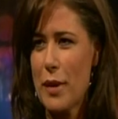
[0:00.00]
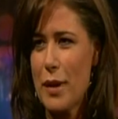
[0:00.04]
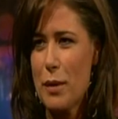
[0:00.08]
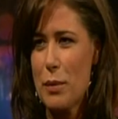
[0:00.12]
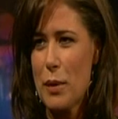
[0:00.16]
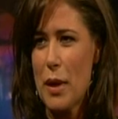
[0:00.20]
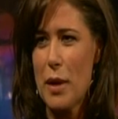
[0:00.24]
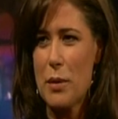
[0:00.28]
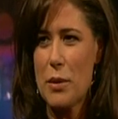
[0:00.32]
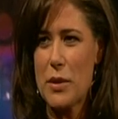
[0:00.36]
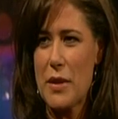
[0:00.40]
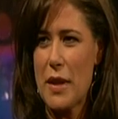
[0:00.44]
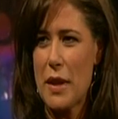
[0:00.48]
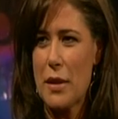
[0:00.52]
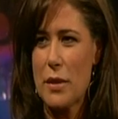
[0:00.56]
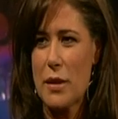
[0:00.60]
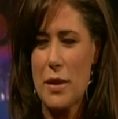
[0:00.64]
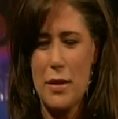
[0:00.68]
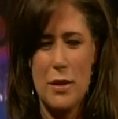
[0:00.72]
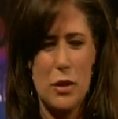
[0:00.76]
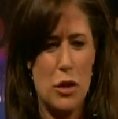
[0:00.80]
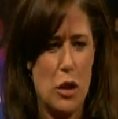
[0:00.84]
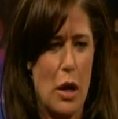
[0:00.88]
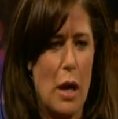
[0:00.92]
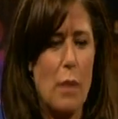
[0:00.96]
Like, yeah. I was
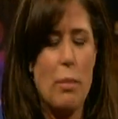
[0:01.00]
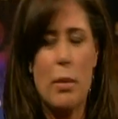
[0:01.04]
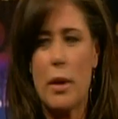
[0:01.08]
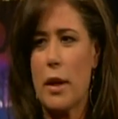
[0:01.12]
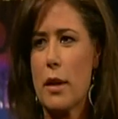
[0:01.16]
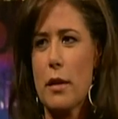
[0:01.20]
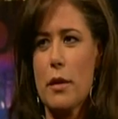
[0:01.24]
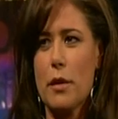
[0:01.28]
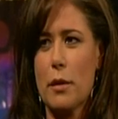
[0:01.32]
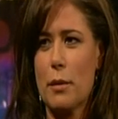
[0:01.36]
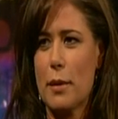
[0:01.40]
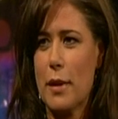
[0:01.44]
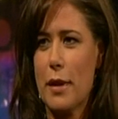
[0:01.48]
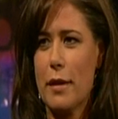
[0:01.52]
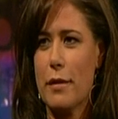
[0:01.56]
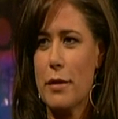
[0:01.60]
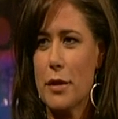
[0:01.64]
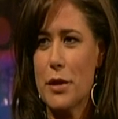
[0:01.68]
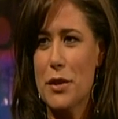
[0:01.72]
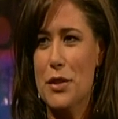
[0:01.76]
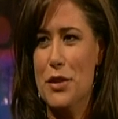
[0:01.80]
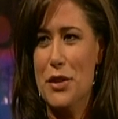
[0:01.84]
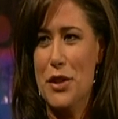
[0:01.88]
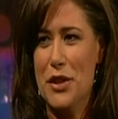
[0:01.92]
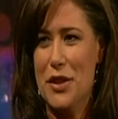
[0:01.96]
out shopping or
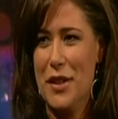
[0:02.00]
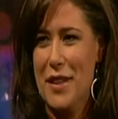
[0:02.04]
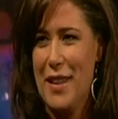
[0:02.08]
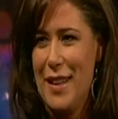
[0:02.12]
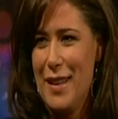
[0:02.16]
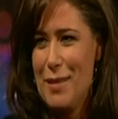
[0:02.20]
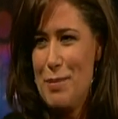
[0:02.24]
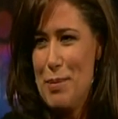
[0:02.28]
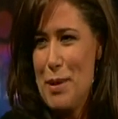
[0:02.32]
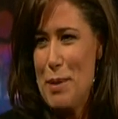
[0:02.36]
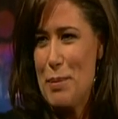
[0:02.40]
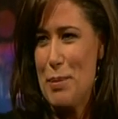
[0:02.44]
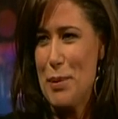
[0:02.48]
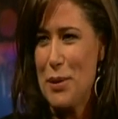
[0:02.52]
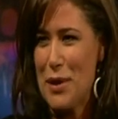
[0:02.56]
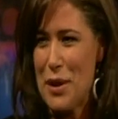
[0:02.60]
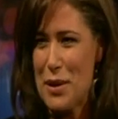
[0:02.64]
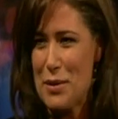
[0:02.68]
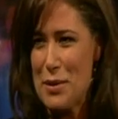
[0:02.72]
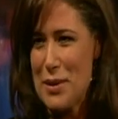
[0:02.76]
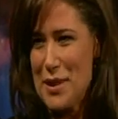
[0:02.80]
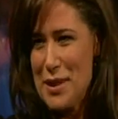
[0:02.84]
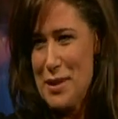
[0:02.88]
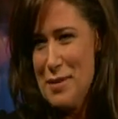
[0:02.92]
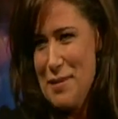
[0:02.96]
whatever, and she, like, That's people
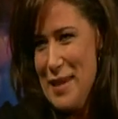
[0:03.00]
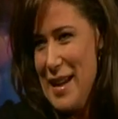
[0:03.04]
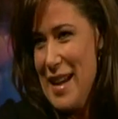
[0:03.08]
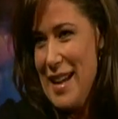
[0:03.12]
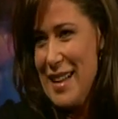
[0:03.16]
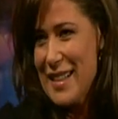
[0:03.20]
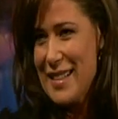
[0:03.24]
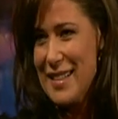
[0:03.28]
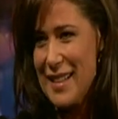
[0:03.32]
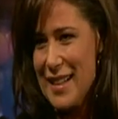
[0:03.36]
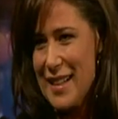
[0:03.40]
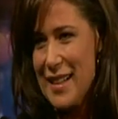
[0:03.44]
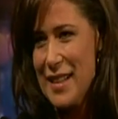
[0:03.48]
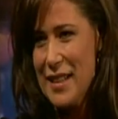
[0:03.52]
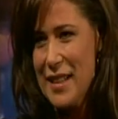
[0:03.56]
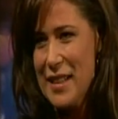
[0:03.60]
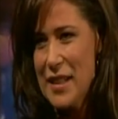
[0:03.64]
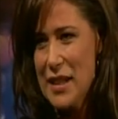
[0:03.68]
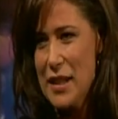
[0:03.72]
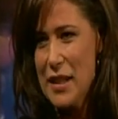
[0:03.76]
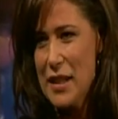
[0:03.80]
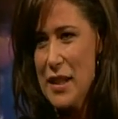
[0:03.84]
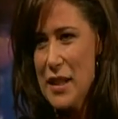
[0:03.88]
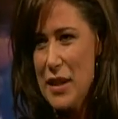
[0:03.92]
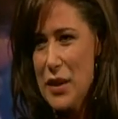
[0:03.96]
nice. got really mad. Yeah. Did she
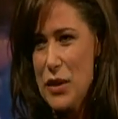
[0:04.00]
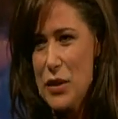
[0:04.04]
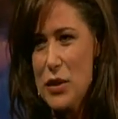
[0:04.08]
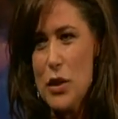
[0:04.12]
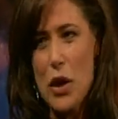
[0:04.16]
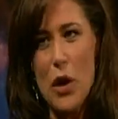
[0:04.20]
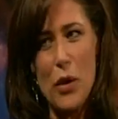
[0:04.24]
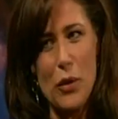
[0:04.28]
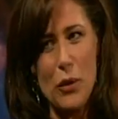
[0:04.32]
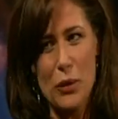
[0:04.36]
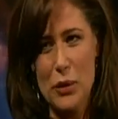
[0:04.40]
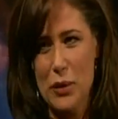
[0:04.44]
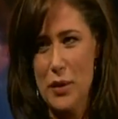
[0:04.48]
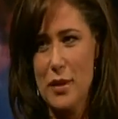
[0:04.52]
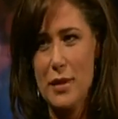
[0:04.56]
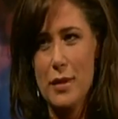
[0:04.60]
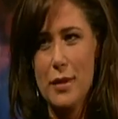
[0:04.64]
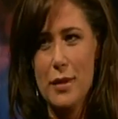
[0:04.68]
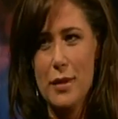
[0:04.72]
throw up? No.